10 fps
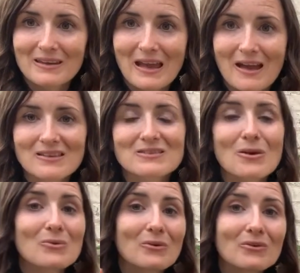Yeah,
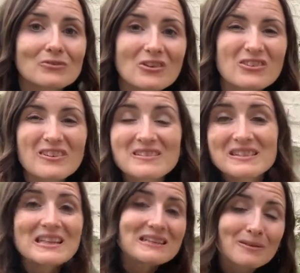so just to
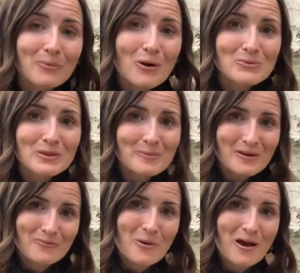seed the pond with a bit of